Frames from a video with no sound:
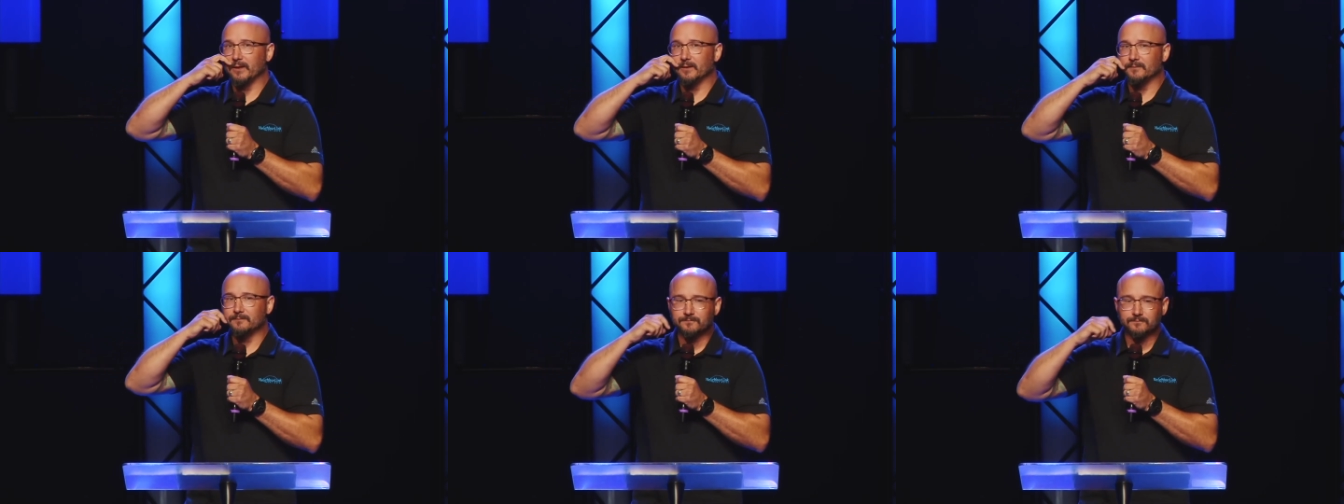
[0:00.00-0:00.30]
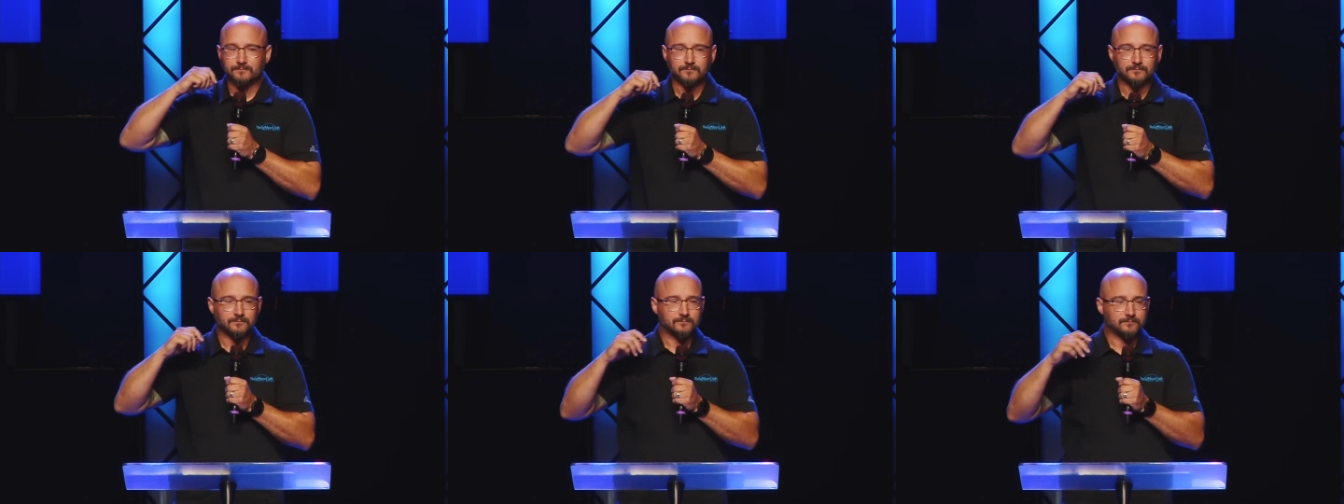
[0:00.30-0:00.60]
and
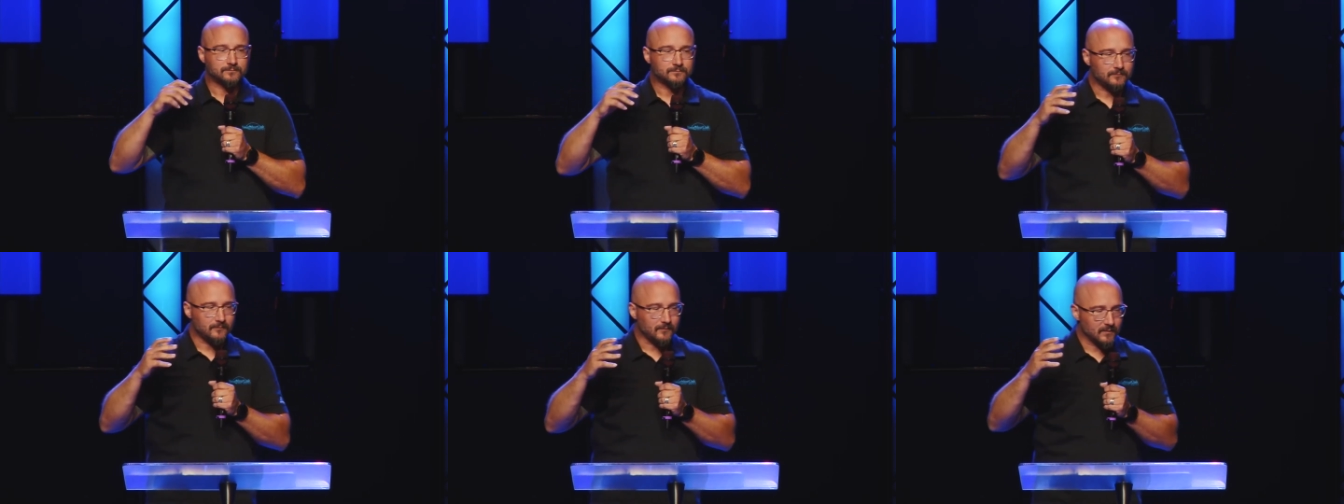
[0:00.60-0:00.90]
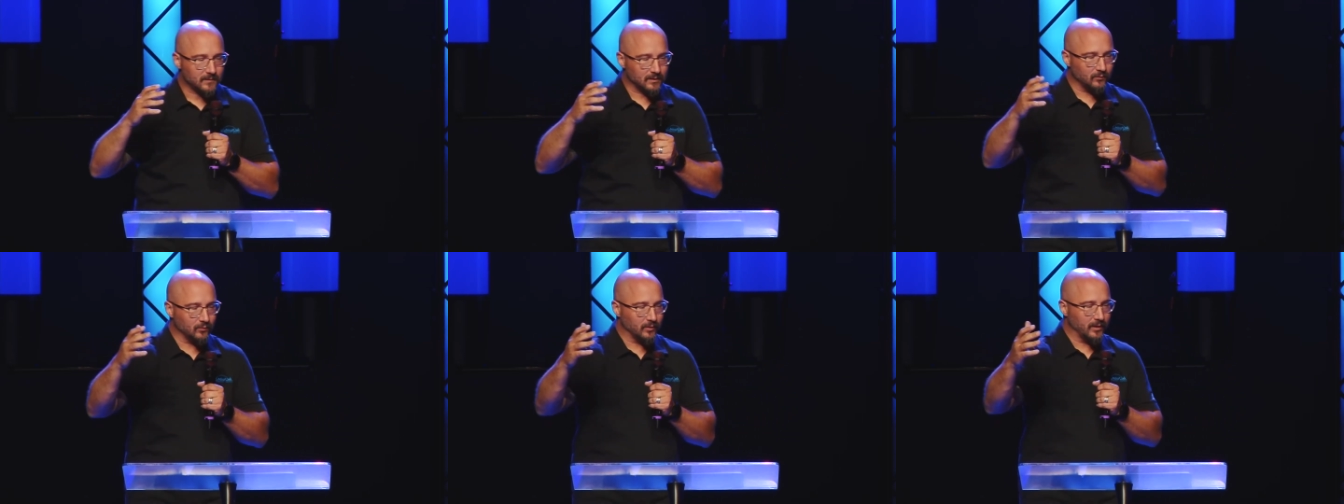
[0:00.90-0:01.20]

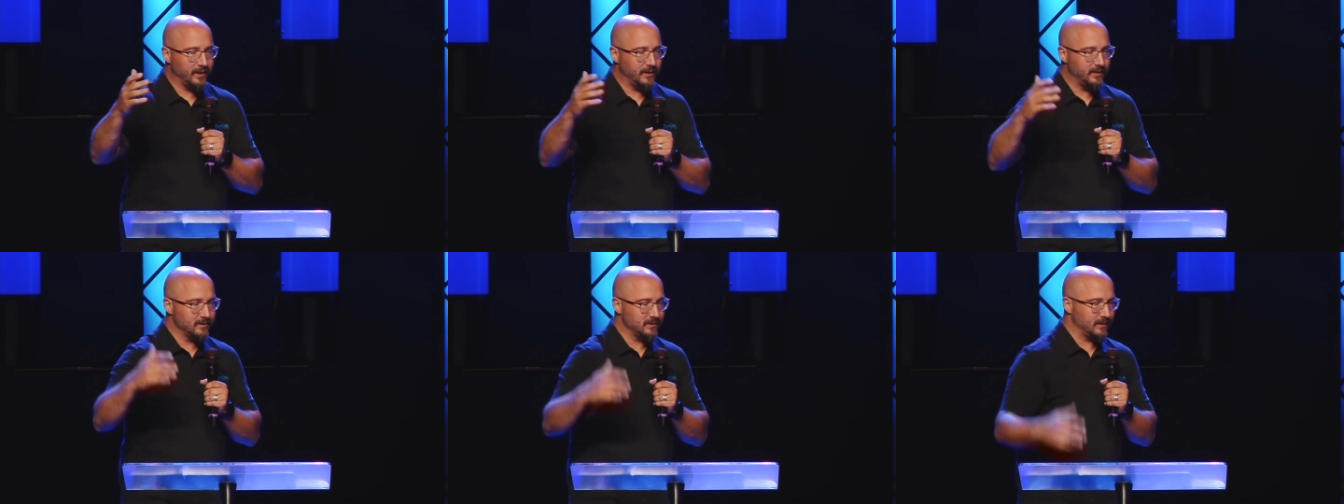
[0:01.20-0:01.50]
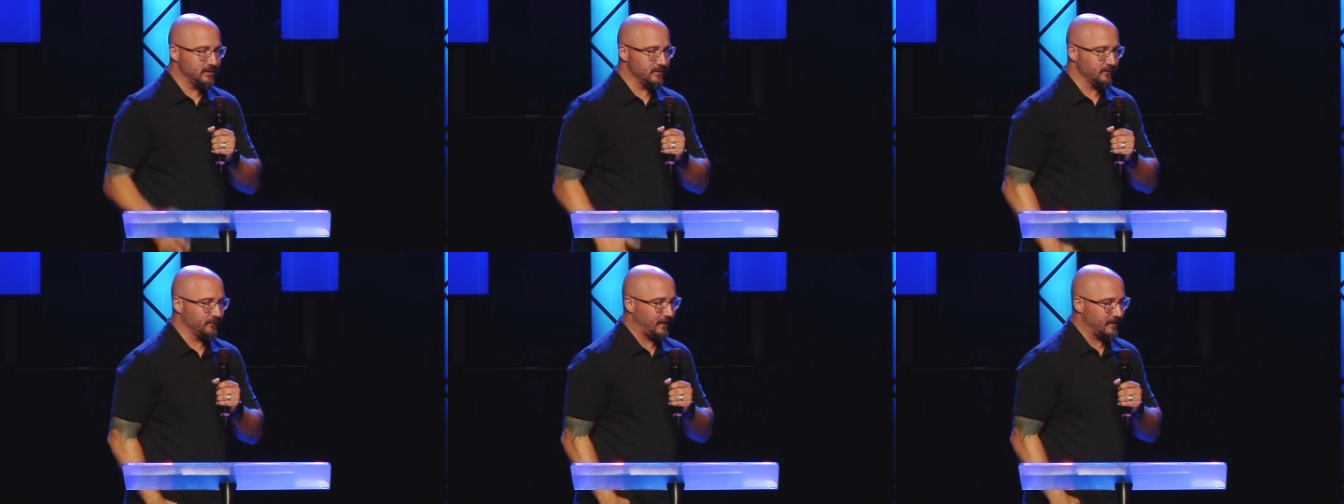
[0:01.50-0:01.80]
where
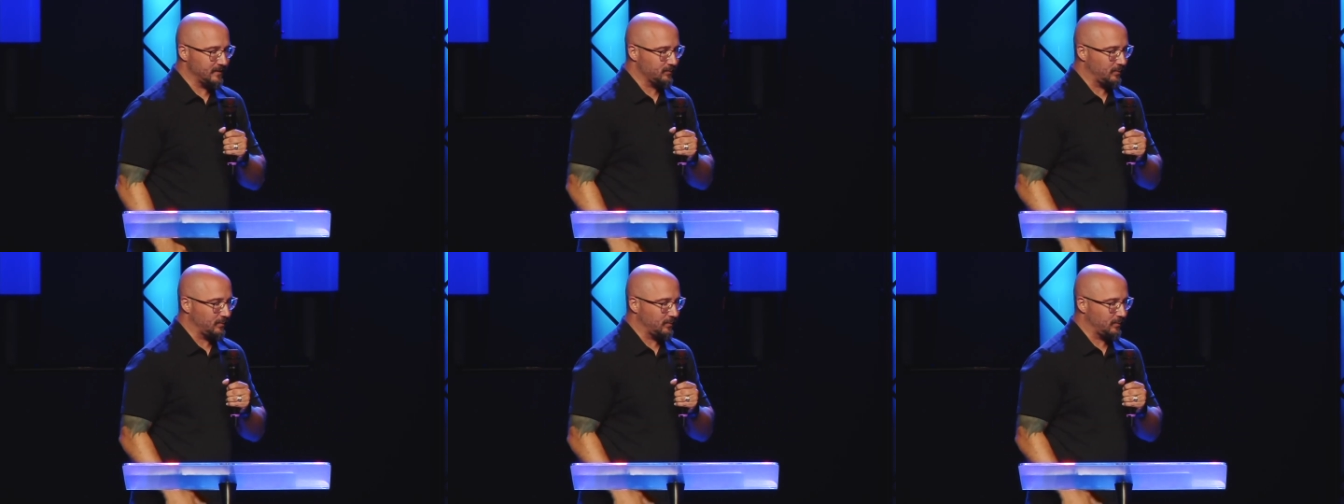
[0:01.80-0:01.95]
he's a vice